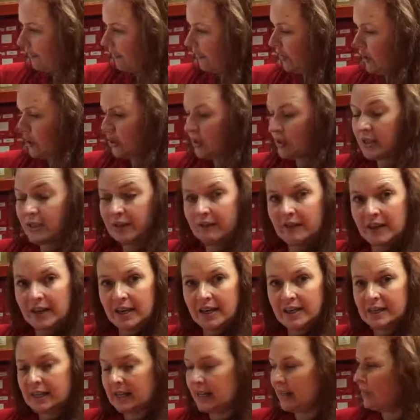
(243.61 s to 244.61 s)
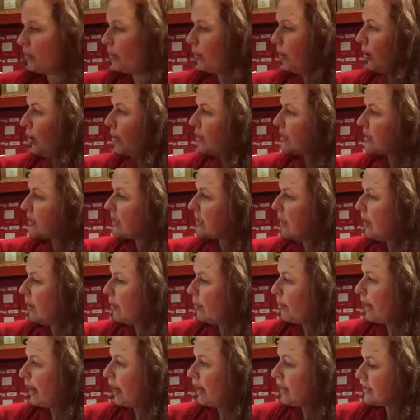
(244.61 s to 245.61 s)
versions of these in the box,
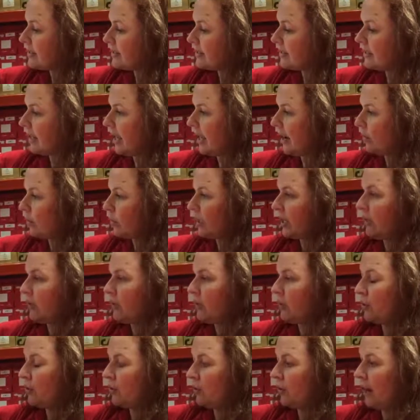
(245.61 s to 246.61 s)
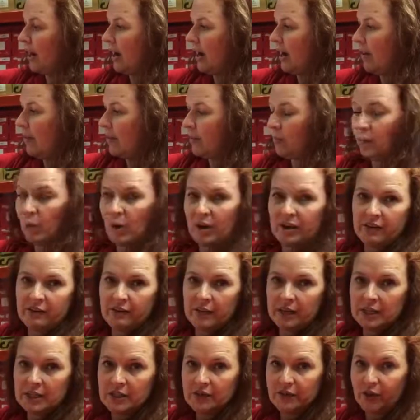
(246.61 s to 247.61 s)
but that will give you one
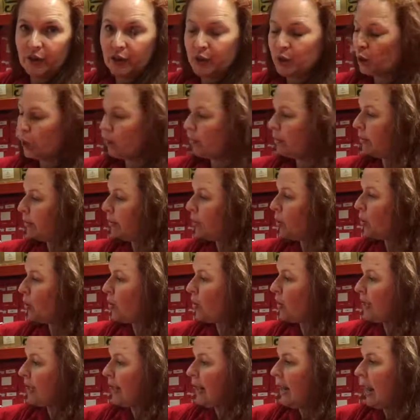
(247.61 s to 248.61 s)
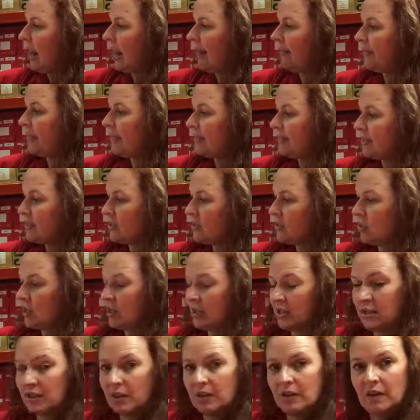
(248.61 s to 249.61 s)
if you need to photocopy more. And this is
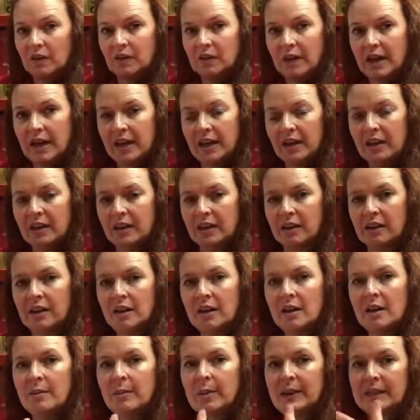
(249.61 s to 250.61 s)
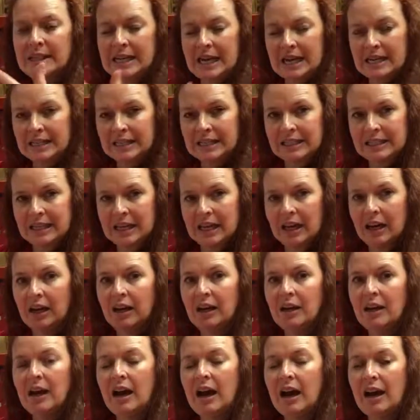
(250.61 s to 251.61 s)
just so that they can be testing
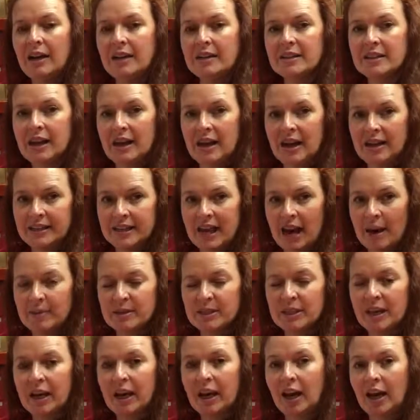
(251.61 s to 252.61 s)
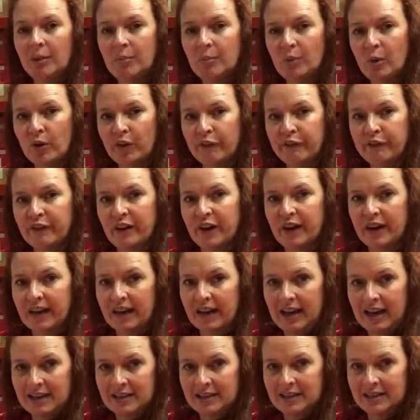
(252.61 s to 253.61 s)
and adapting and
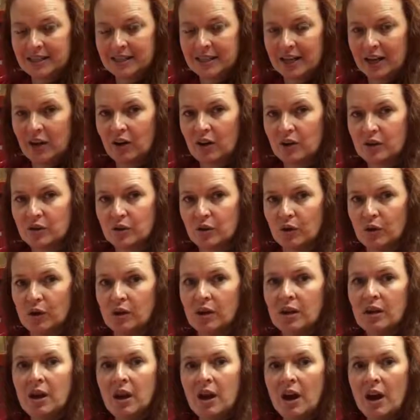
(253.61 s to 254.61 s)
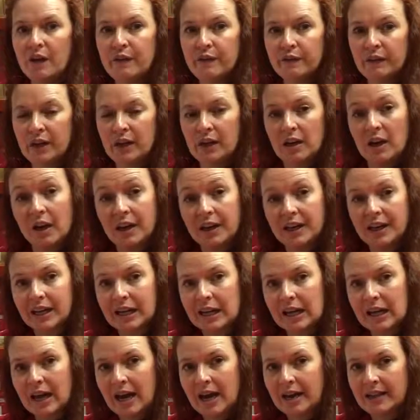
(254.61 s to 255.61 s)
modifying as the day goes on, hopefully learning
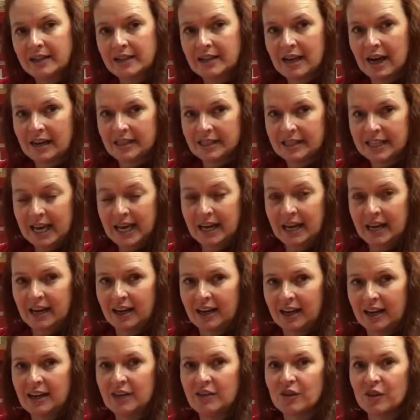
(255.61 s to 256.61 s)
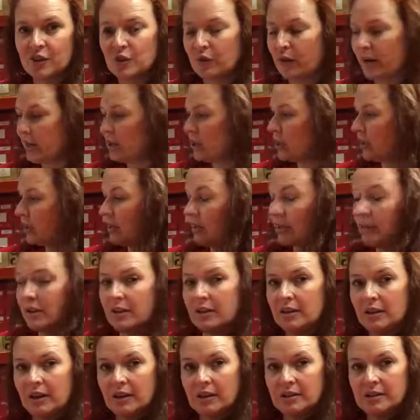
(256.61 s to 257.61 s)
and taking it in the direction
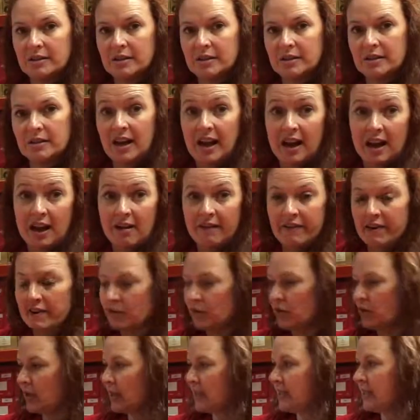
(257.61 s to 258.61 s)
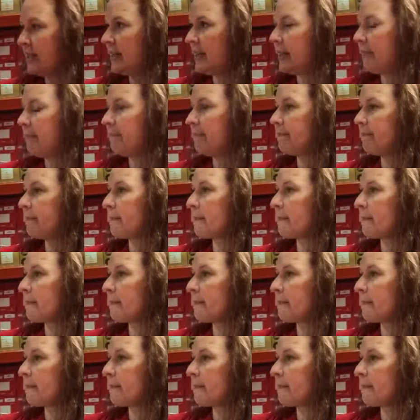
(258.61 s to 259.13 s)
that they are interested in.